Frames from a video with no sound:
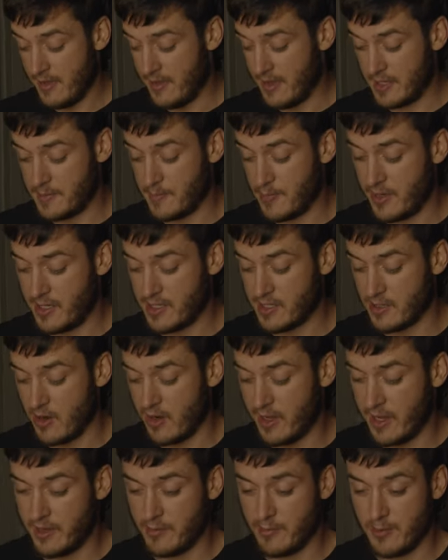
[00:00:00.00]
That's pretty
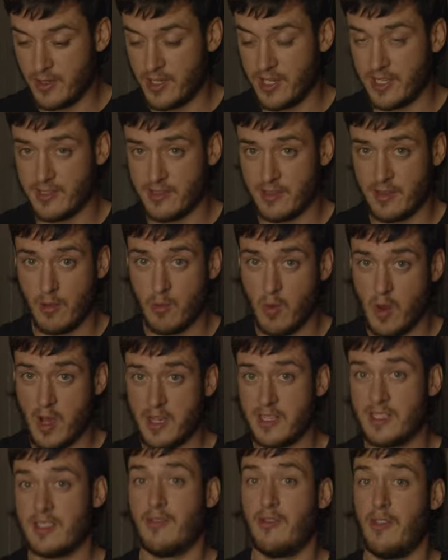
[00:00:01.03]
solid, which isn't the
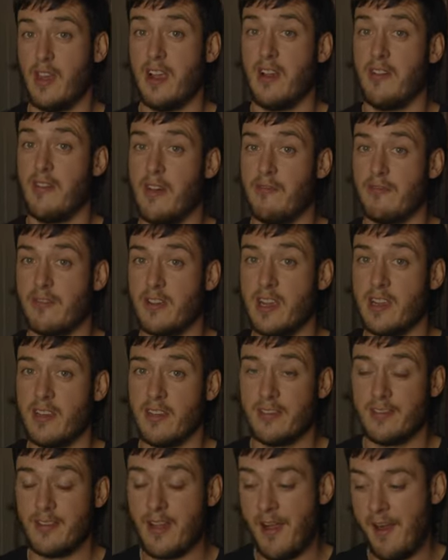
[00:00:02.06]
worst thing I've ever
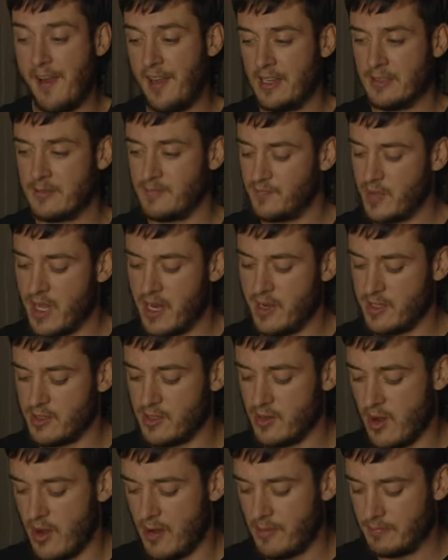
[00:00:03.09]
eaten, and it's
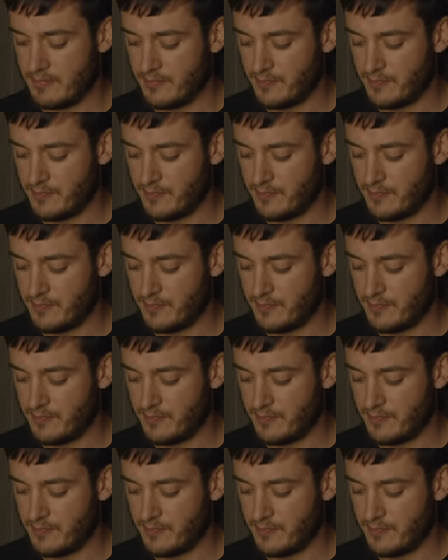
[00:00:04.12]
not.